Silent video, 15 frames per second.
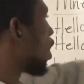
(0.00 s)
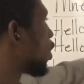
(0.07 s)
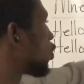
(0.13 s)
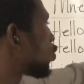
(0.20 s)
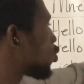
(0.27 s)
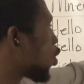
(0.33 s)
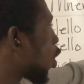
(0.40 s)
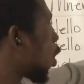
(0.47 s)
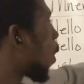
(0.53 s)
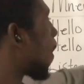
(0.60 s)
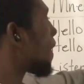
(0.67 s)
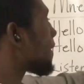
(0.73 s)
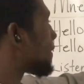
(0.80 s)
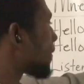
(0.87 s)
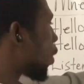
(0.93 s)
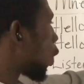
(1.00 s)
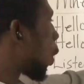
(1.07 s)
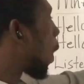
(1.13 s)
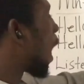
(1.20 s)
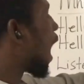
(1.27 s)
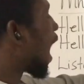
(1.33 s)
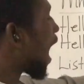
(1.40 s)
No
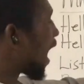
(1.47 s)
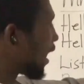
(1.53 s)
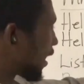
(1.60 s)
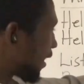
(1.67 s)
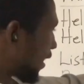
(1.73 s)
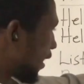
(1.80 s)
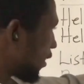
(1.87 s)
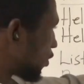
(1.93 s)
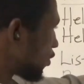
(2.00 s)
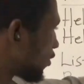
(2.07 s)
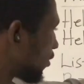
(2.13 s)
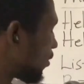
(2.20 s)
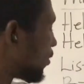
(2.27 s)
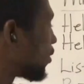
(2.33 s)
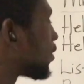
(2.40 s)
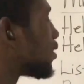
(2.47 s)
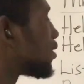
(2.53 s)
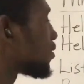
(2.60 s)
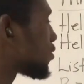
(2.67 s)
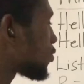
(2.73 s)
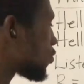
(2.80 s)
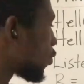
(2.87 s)
more allegation,
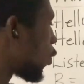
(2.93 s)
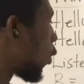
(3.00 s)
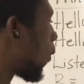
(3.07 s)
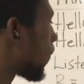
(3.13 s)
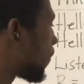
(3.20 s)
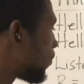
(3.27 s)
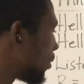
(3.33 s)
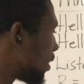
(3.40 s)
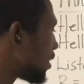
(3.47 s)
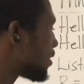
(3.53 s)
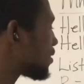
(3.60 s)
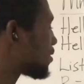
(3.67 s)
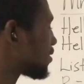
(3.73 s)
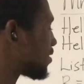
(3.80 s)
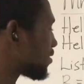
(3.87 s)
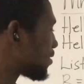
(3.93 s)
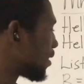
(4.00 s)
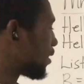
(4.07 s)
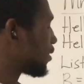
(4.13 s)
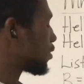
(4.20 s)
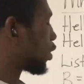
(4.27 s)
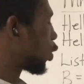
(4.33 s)
so please
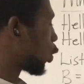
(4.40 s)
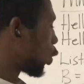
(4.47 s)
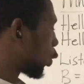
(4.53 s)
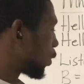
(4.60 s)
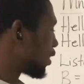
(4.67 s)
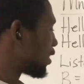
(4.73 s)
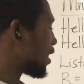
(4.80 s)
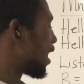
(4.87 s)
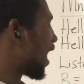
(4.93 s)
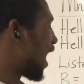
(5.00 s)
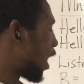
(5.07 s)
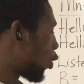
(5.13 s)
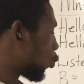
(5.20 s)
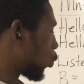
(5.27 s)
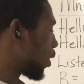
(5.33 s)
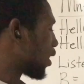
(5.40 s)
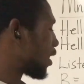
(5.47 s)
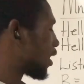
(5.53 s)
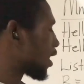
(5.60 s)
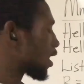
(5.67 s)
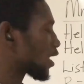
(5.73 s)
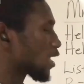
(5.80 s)
send Claudia away.
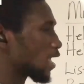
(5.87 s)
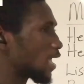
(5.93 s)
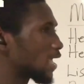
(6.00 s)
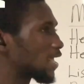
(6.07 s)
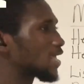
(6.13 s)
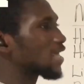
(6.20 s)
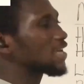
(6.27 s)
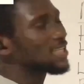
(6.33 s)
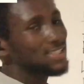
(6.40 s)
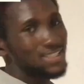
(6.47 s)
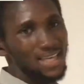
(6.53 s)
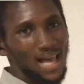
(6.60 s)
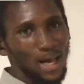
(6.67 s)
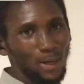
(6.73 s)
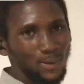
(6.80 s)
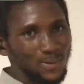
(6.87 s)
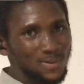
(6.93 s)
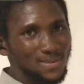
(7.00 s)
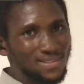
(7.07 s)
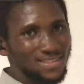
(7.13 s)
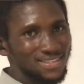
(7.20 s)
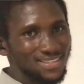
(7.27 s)
King
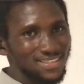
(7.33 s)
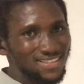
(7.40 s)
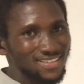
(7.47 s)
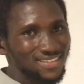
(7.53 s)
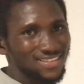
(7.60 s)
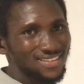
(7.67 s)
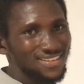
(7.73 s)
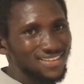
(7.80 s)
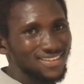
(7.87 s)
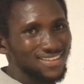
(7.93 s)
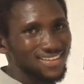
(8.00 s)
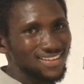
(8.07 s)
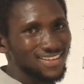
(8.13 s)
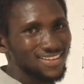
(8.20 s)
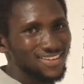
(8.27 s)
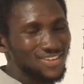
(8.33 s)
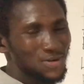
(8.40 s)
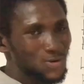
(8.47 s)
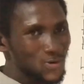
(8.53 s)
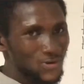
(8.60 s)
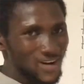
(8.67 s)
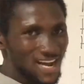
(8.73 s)
Charles.
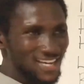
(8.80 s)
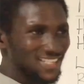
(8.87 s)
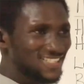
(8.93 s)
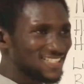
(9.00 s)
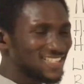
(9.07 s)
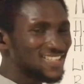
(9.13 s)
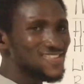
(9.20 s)
Cool, right?